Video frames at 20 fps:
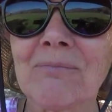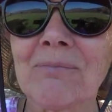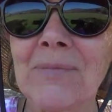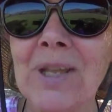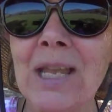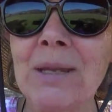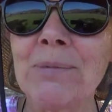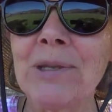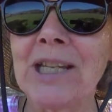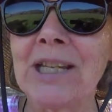
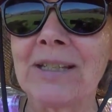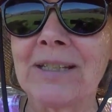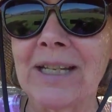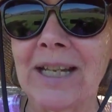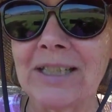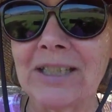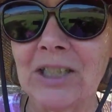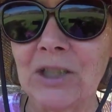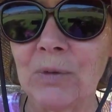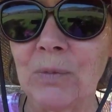Maybe
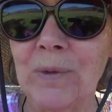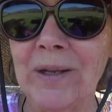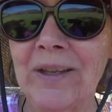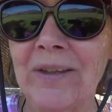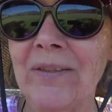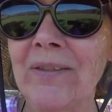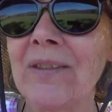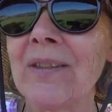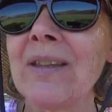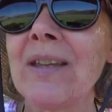connected
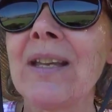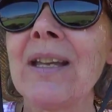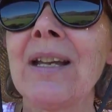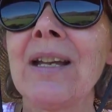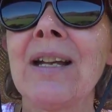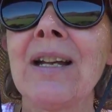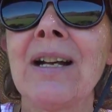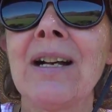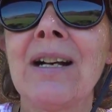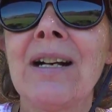with
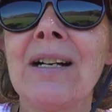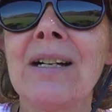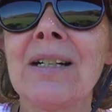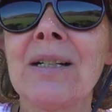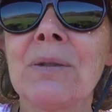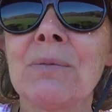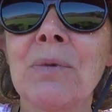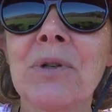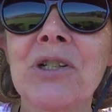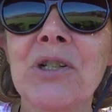
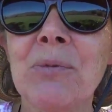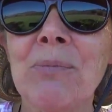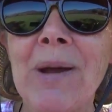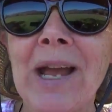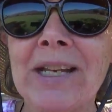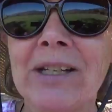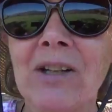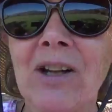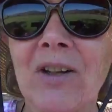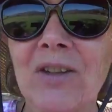what you
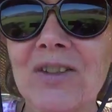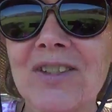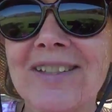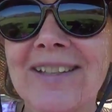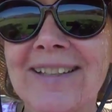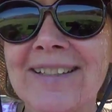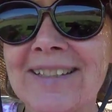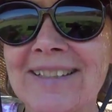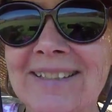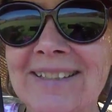might call
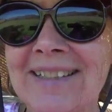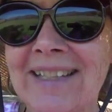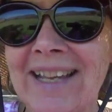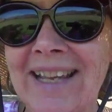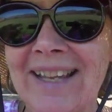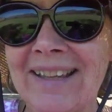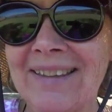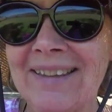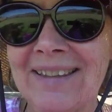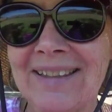sudden
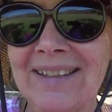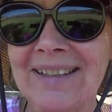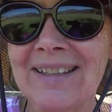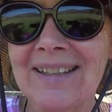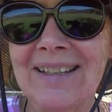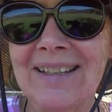death